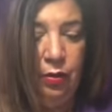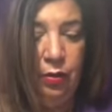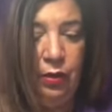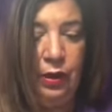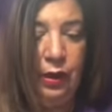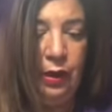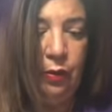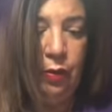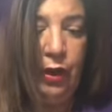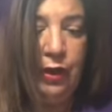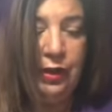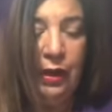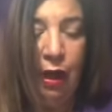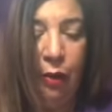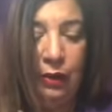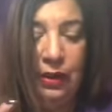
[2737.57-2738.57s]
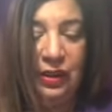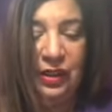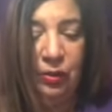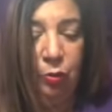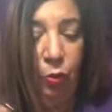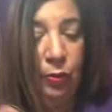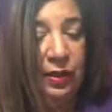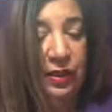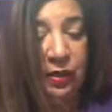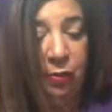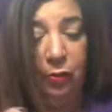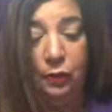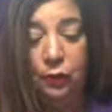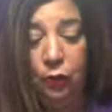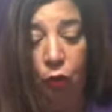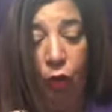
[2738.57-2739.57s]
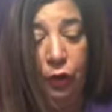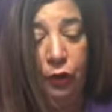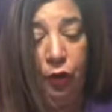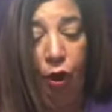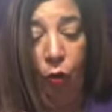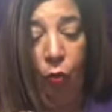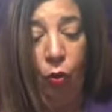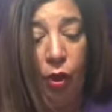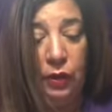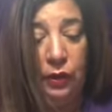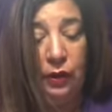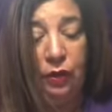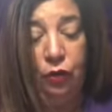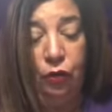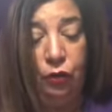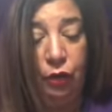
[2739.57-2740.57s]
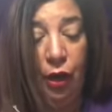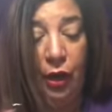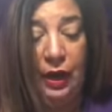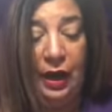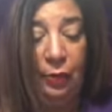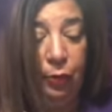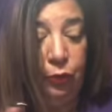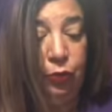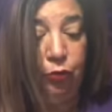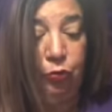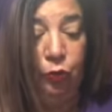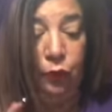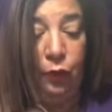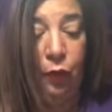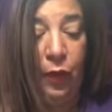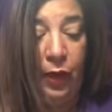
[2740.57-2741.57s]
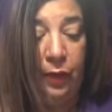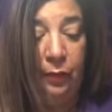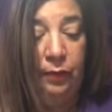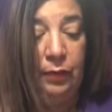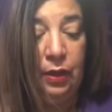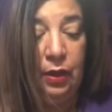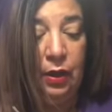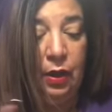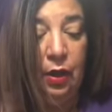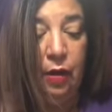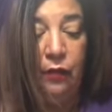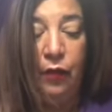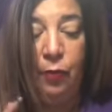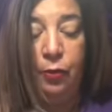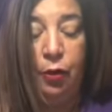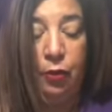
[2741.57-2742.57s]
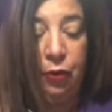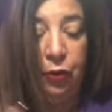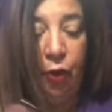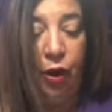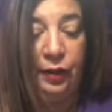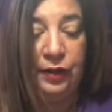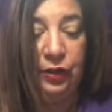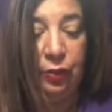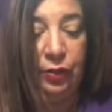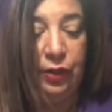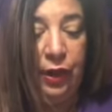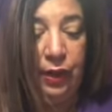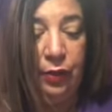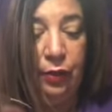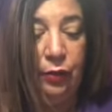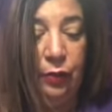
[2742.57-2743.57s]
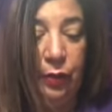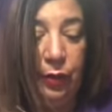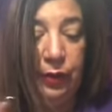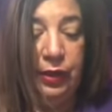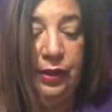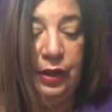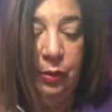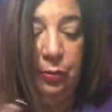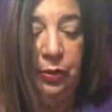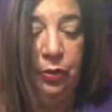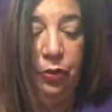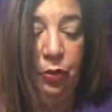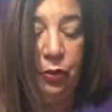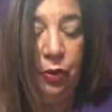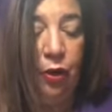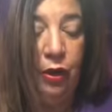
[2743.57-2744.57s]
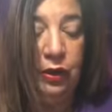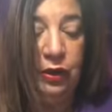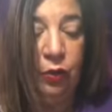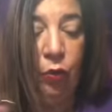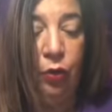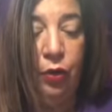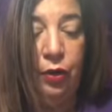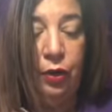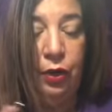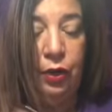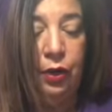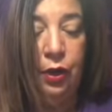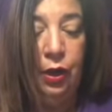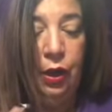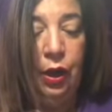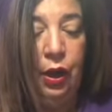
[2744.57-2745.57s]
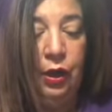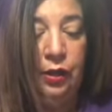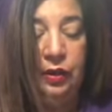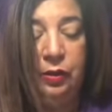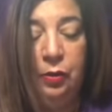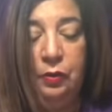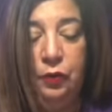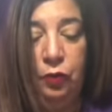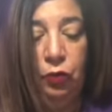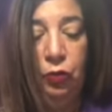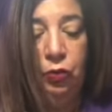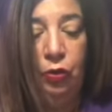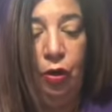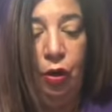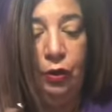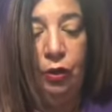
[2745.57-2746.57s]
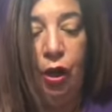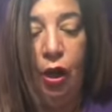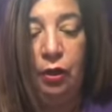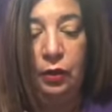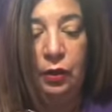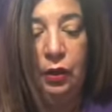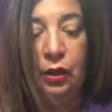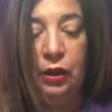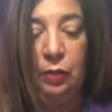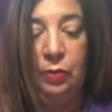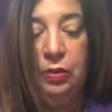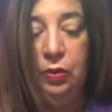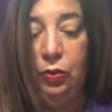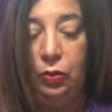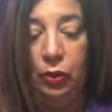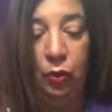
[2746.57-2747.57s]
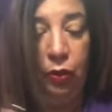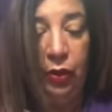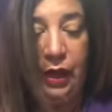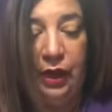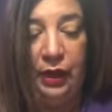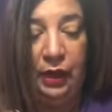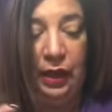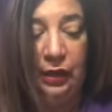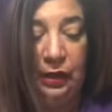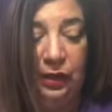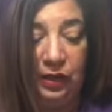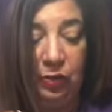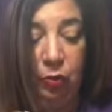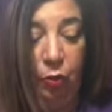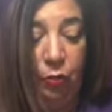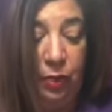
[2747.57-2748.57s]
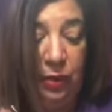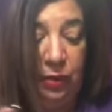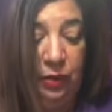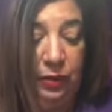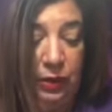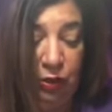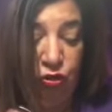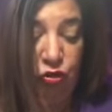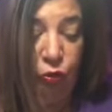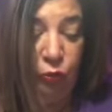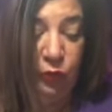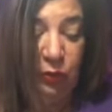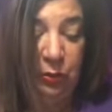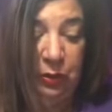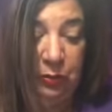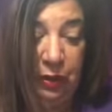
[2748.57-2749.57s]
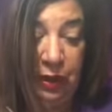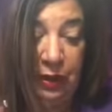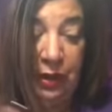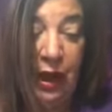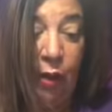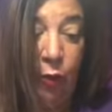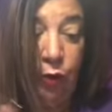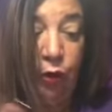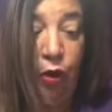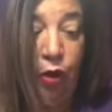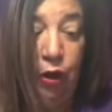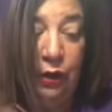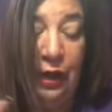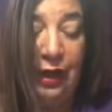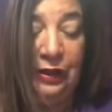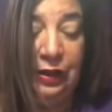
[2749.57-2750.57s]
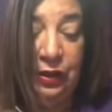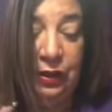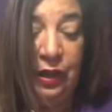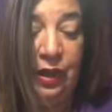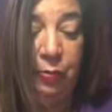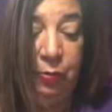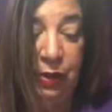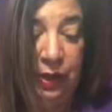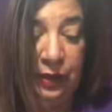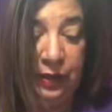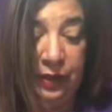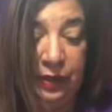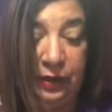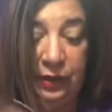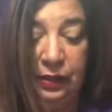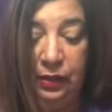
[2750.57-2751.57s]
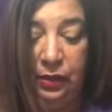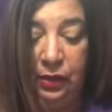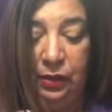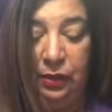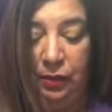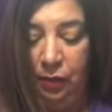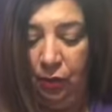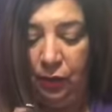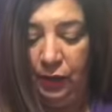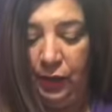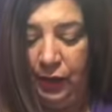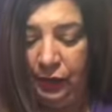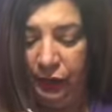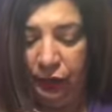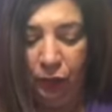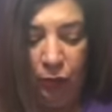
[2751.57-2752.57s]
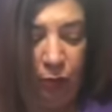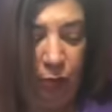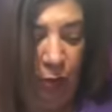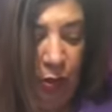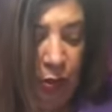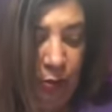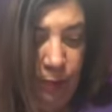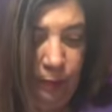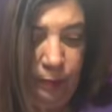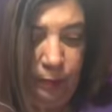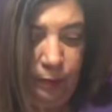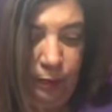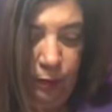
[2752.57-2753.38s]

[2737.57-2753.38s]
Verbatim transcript: Okay, right now at this moment, some of you are not want, you're not able to move away from your thoughts, okay? You're really deep in your thoughts, or uh, some of you are not going to be relocating at this moment. It shows me the Tower card has to take place. Okay, so um,